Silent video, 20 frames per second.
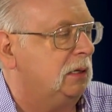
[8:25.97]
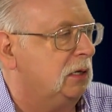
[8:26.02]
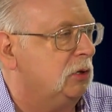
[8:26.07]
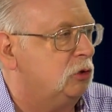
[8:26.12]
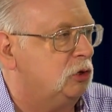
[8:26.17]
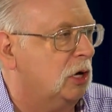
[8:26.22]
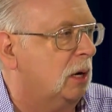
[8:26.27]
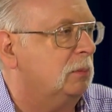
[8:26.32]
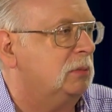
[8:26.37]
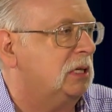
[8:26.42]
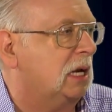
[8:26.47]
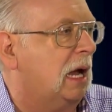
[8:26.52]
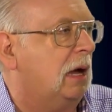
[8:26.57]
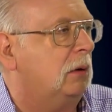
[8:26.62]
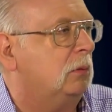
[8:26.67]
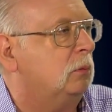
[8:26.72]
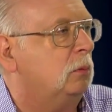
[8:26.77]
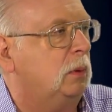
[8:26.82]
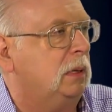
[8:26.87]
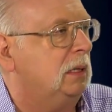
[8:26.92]
that jumps
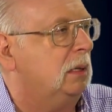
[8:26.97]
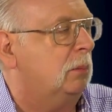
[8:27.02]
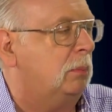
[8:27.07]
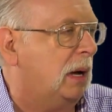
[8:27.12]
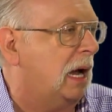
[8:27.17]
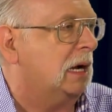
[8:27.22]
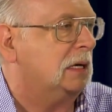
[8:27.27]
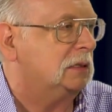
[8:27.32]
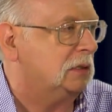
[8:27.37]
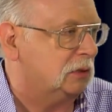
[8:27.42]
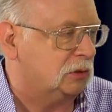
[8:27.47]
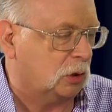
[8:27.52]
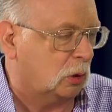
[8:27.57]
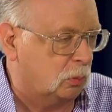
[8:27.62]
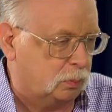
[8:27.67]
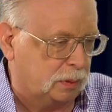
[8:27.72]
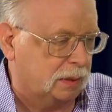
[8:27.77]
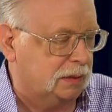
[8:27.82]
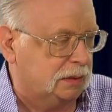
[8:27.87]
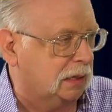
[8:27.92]
out when the box is
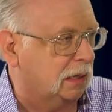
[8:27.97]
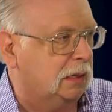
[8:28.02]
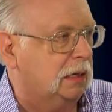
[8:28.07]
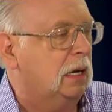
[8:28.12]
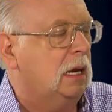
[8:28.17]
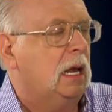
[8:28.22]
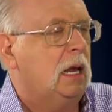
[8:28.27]
opened, that,